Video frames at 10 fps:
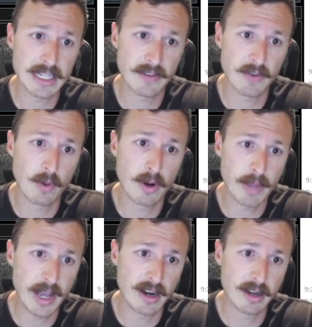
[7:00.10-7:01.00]
it for one
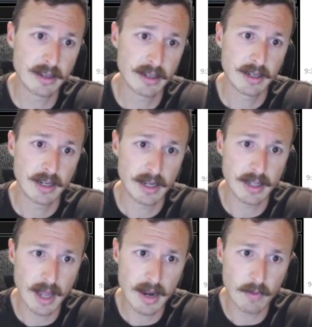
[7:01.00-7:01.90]
mana. And
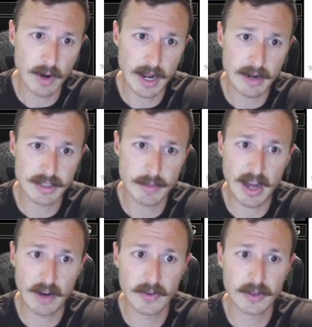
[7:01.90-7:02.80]
then when it enters the
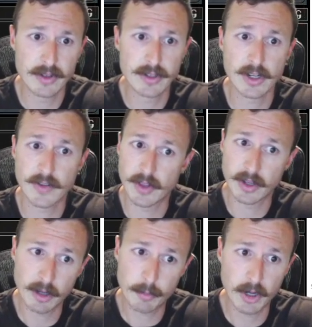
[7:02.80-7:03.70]
battlefield, you search for the
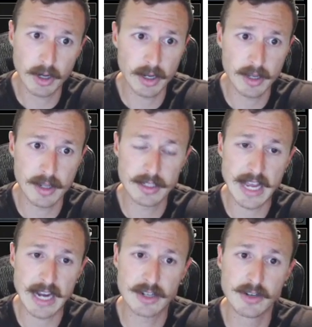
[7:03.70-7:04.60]
cookbook and then
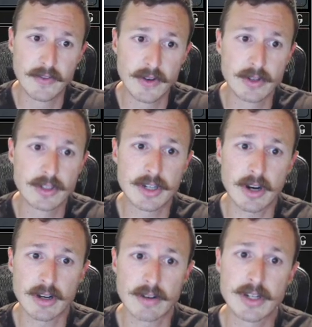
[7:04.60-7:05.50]
sack two foods.
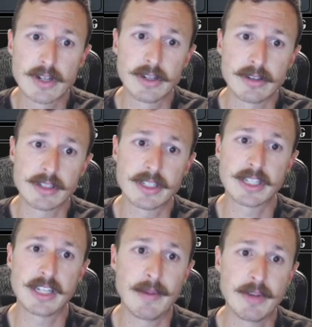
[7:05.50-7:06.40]
Target creature deals 6
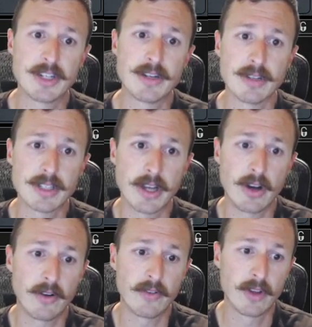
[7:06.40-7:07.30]
damage to
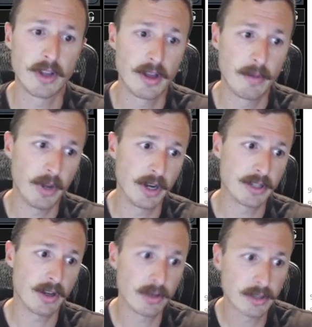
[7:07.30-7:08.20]
itself. But it's
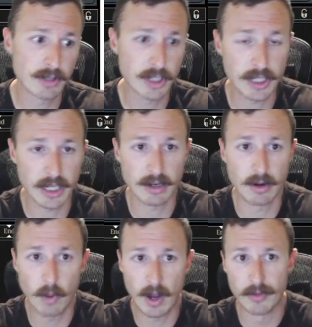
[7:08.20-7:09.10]
also just like a
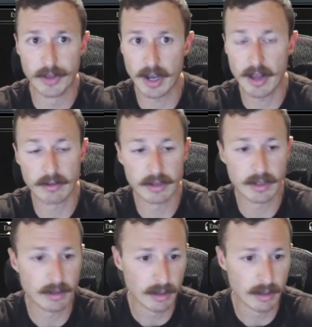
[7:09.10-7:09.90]
wild Nakatl here,